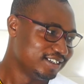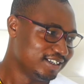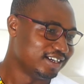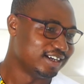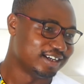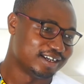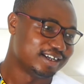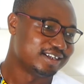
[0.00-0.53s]

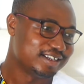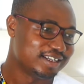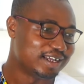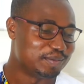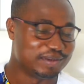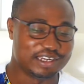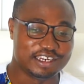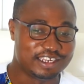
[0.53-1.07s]
Yeah,
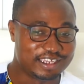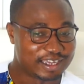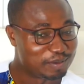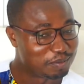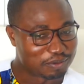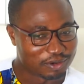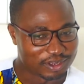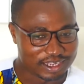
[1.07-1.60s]
any
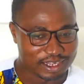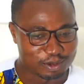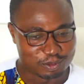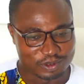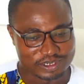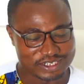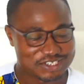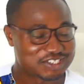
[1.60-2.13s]
employer will
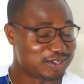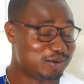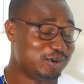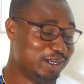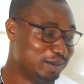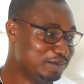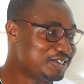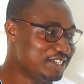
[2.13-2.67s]
understand what
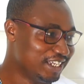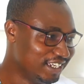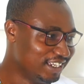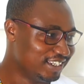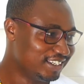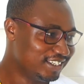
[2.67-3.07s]
I'm saying.